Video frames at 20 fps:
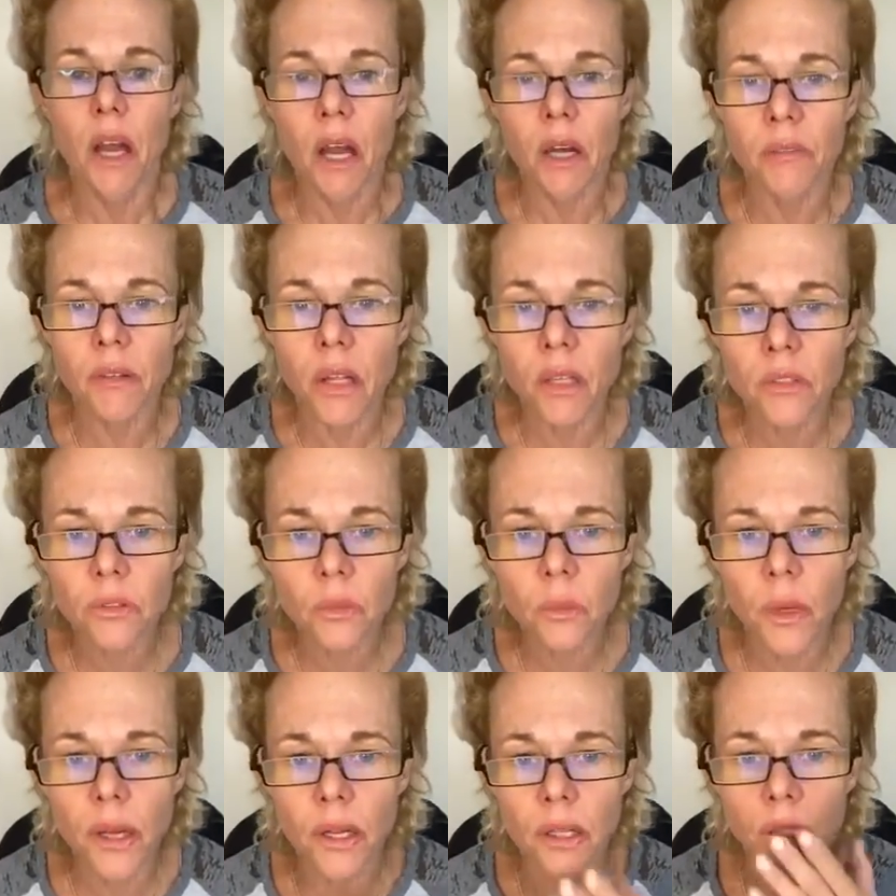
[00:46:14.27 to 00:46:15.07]
I've
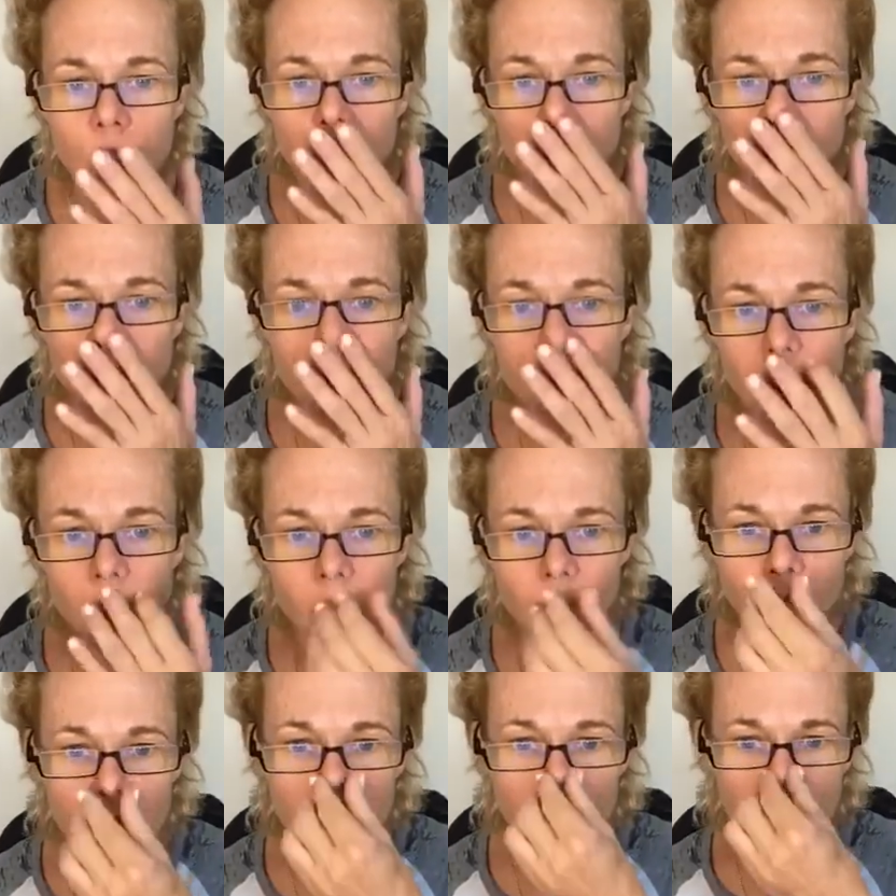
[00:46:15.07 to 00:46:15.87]
lost weight as a
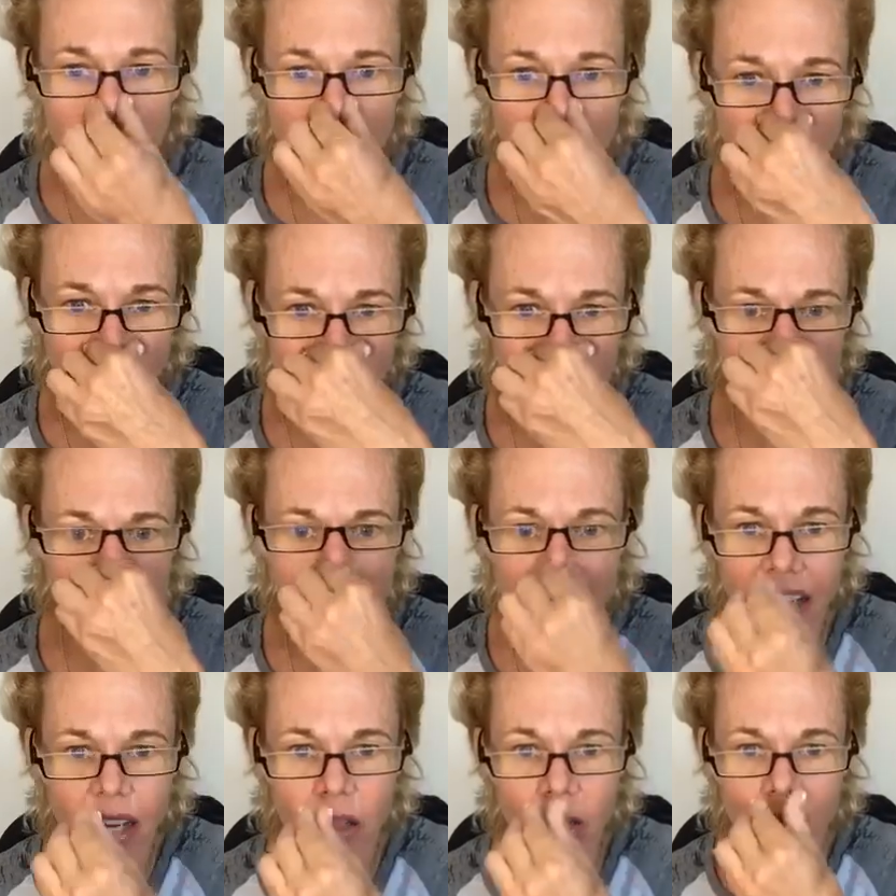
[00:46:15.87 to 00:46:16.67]
husband and
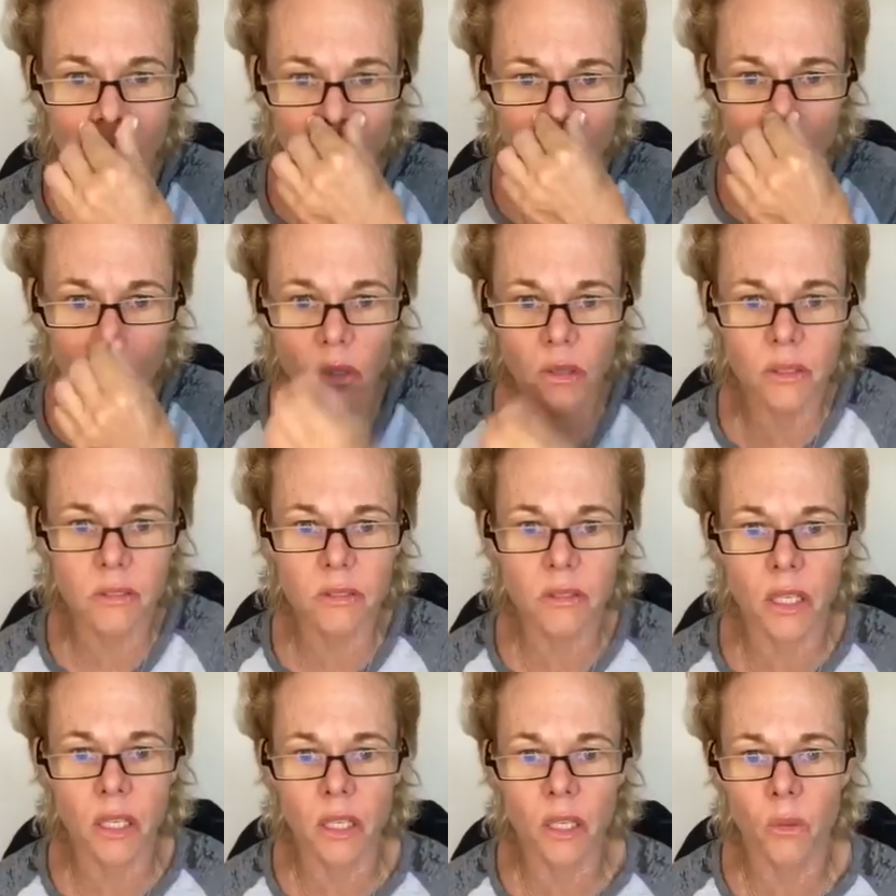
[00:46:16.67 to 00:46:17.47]
dad. Hard part
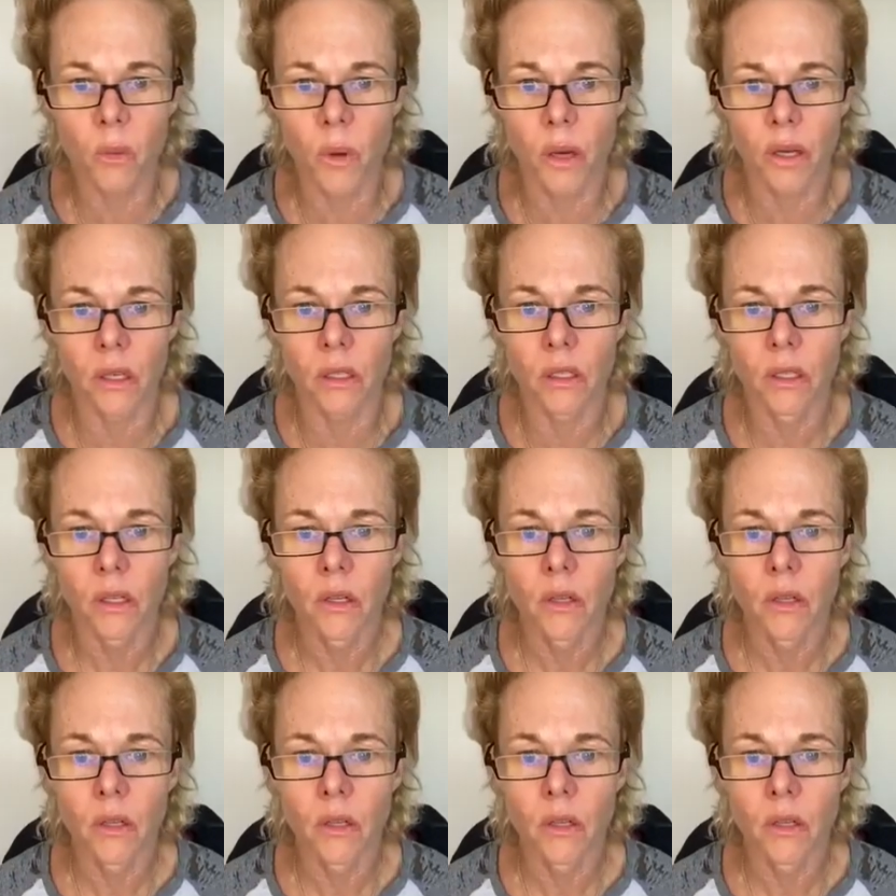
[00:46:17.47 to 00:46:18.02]
is gaining weight.